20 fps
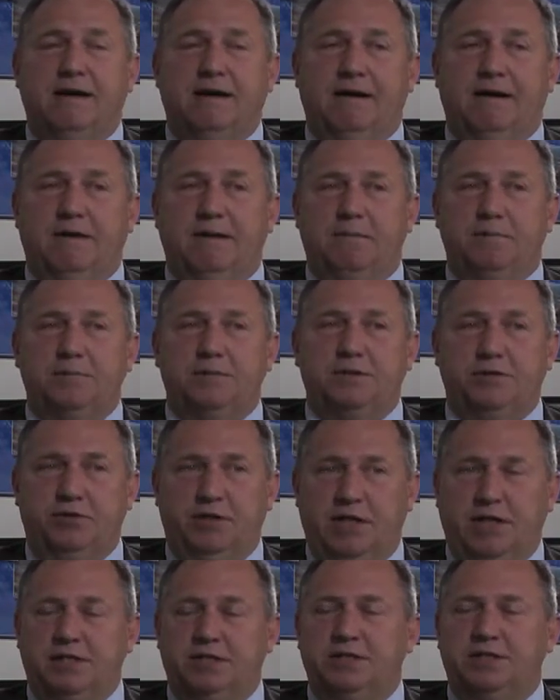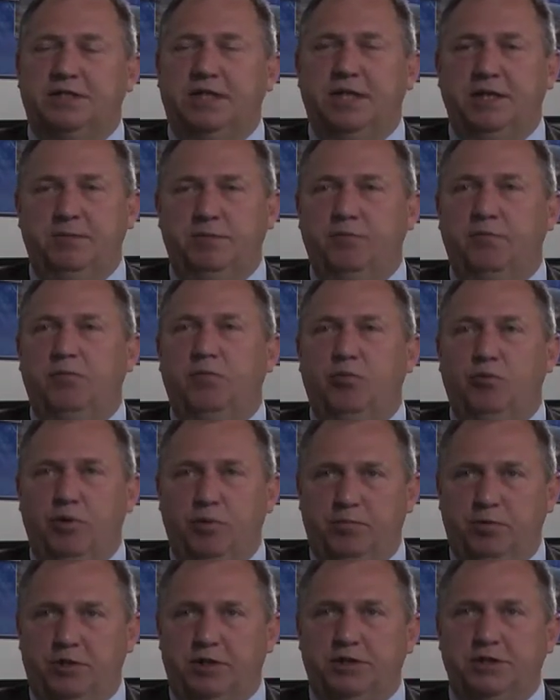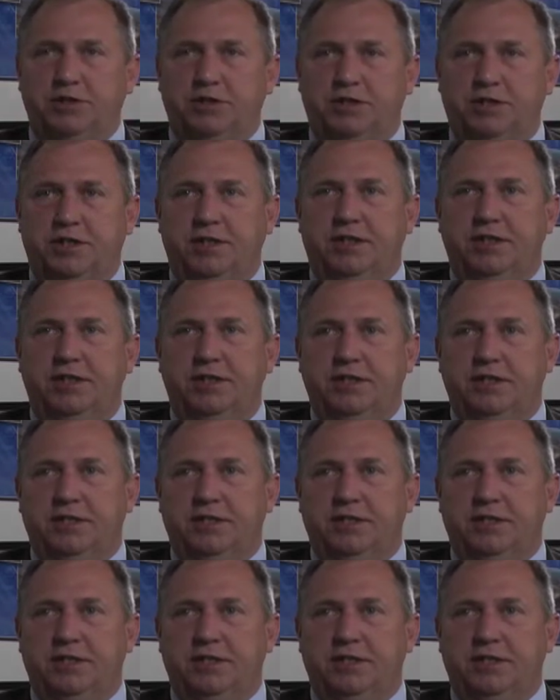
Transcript: So you got to just keep replenishing